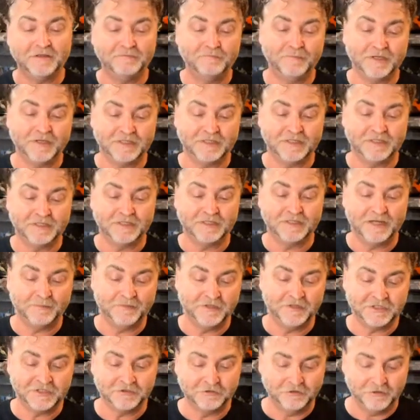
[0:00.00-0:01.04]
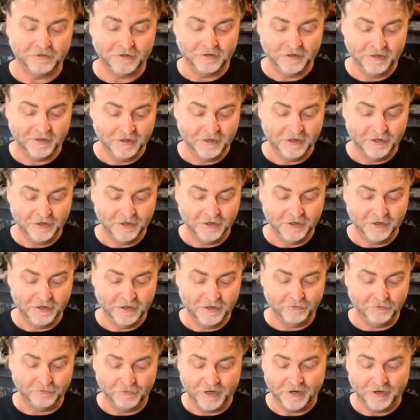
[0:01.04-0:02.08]
Picked it up in the store
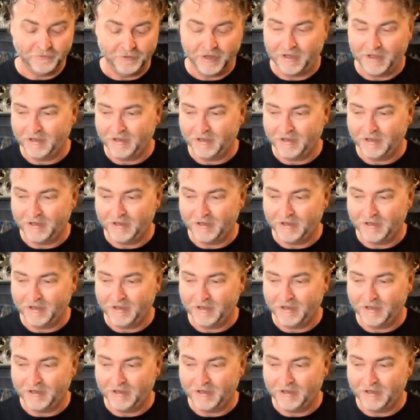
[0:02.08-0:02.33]
right away.